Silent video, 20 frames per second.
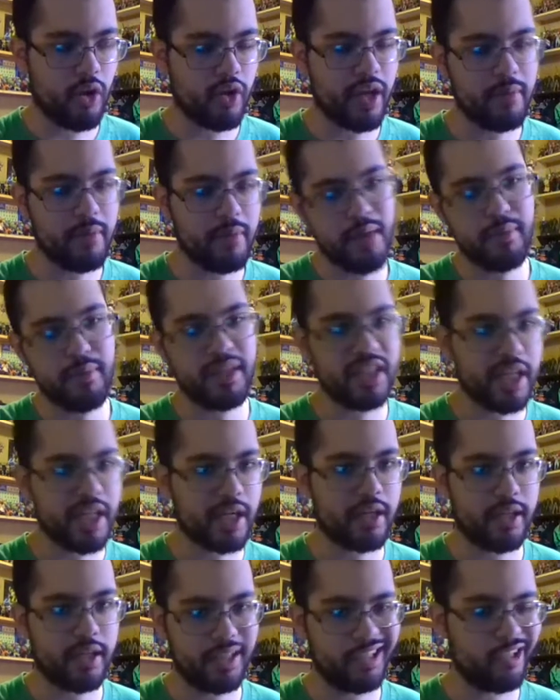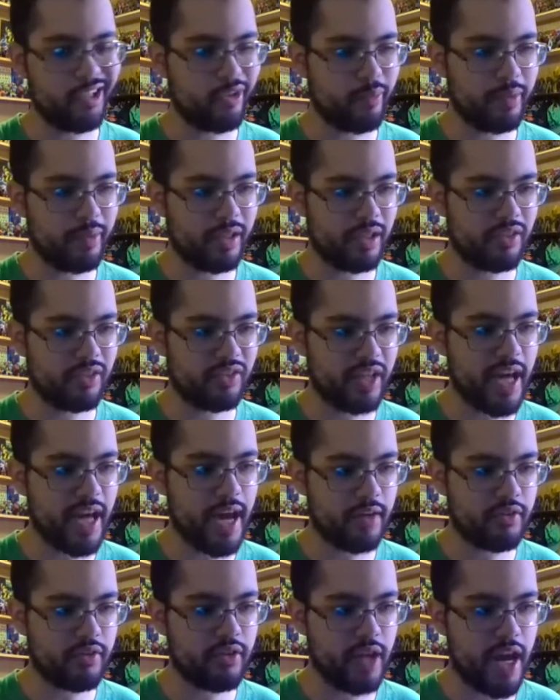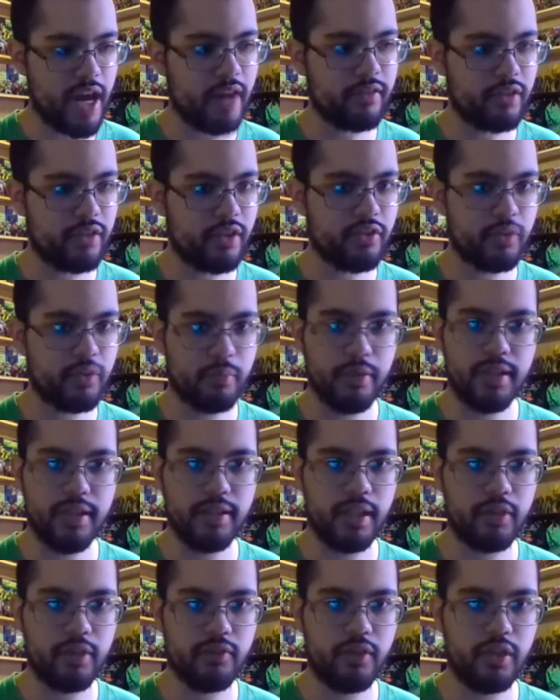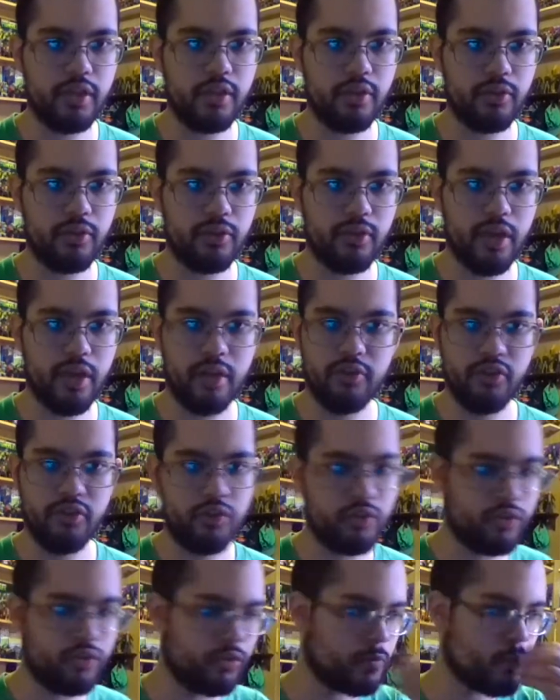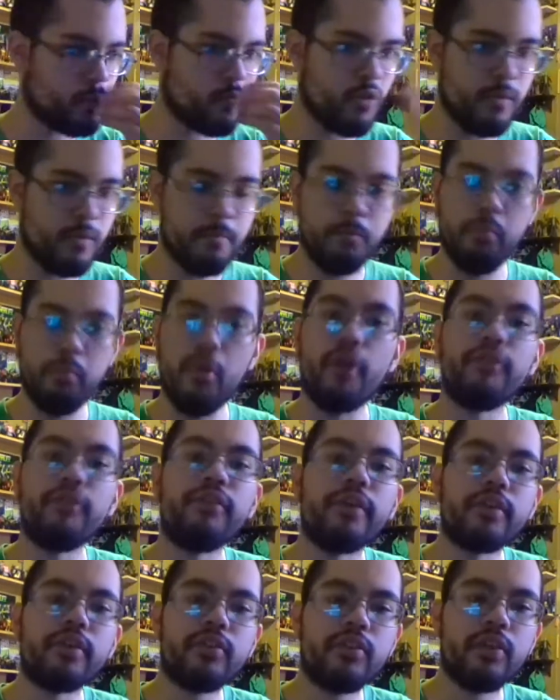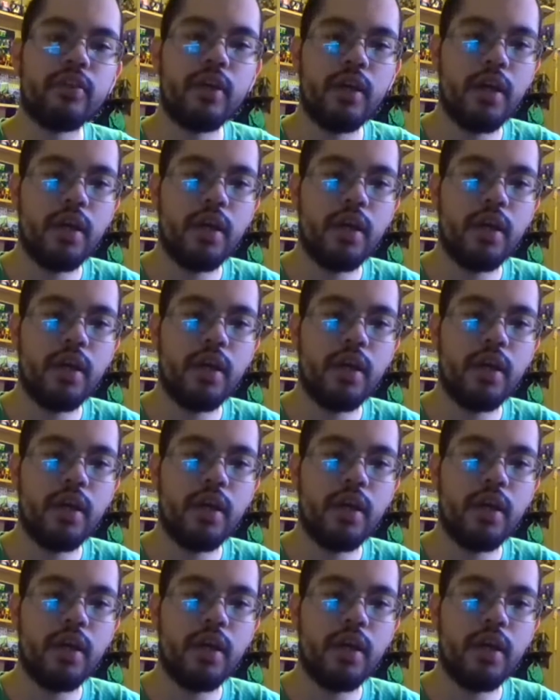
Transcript: Okay, maybe NECA a little bit, because they actually have done some pretty nice figures that are just perfect.